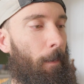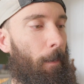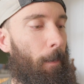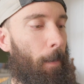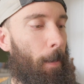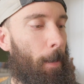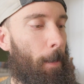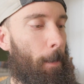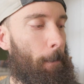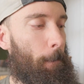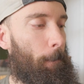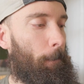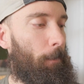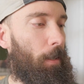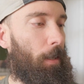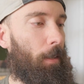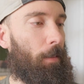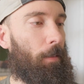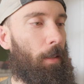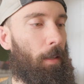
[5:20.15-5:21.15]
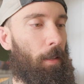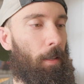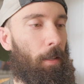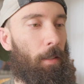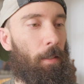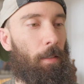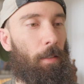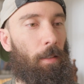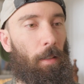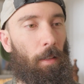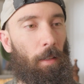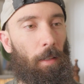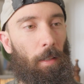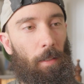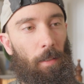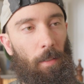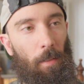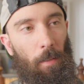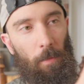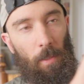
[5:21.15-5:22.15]
And then
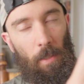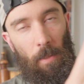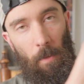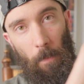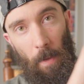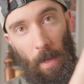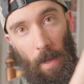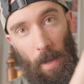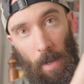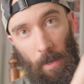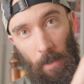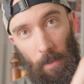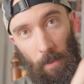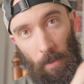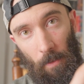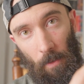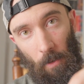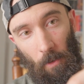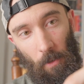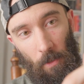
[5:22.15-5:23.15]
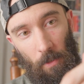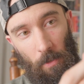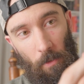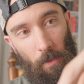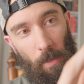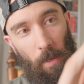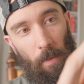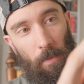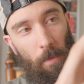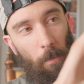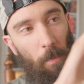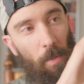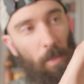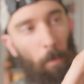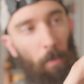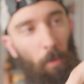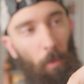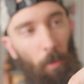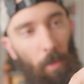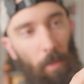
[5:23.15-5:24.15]
in terms of the back, also got some
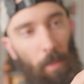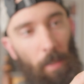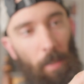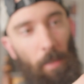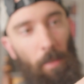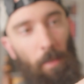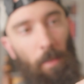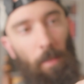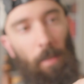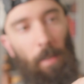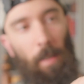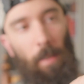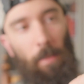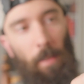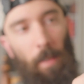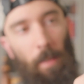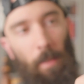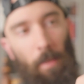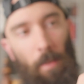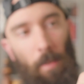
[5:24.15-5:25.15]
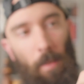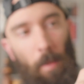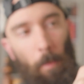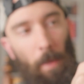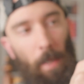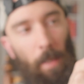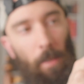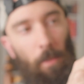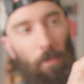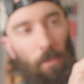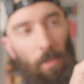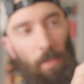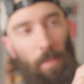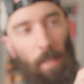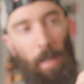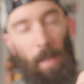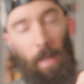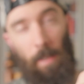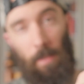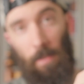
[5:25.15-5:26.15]
support here, and then the panel just
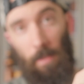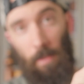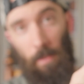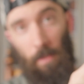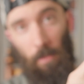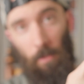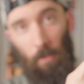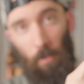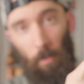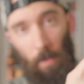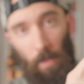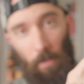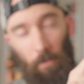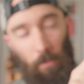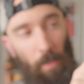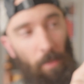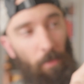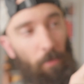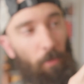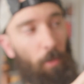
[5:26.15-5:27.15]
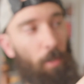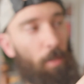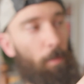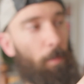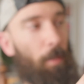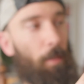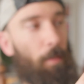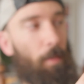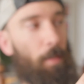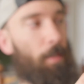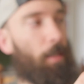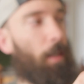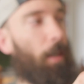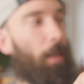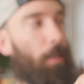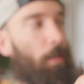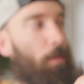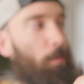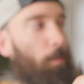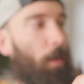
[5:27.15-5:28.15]
acts as a little bit of reinforcement on the
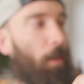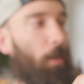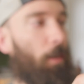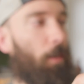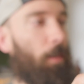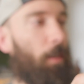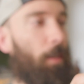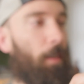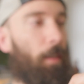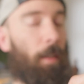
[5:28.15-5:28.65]
side as well.